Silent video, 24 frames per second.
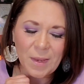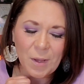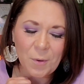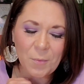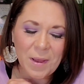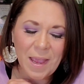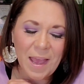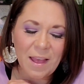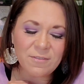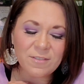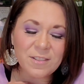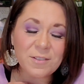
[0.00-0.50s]

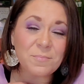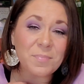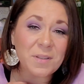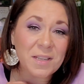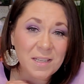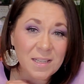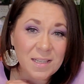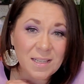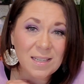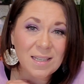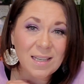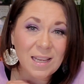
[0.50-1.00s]
we have to
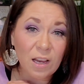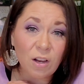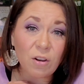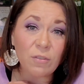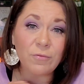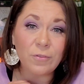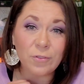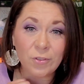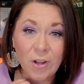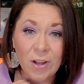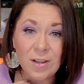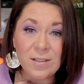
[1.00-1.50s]
be
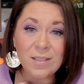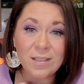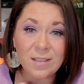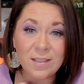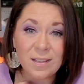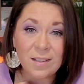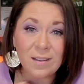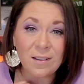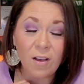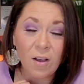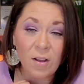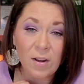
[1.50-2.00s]
careful not to
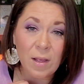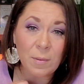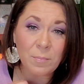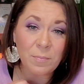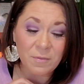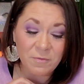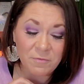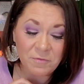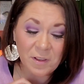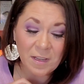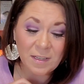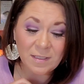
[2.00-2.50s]
get caught up
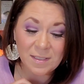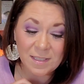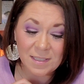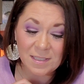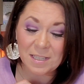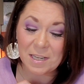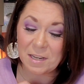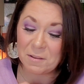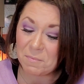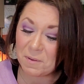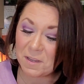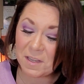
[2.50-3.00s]
in
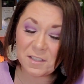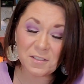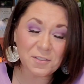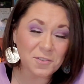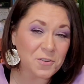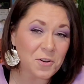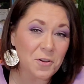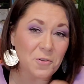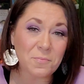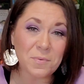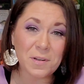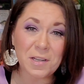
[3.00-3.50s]
fantasy because
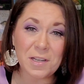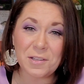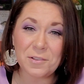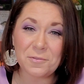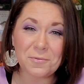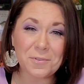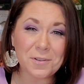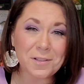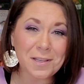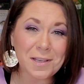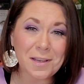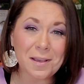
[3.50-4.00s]
nobody's
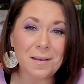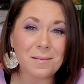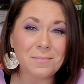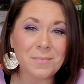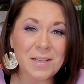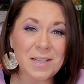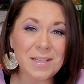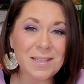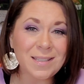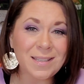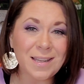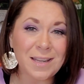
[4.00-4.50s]
really
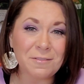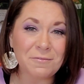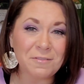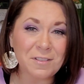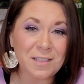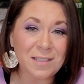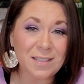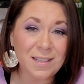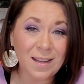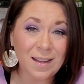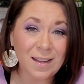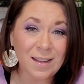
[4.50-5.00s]
coming to save the
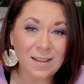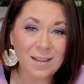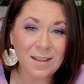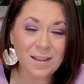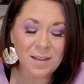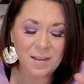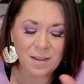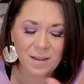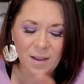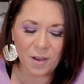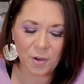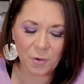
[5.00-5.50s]
day,
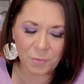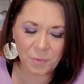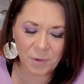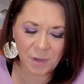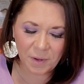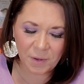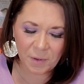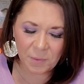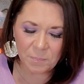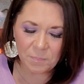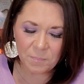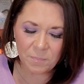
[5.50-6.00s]

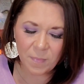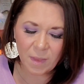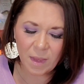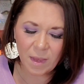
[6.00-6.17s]
okay?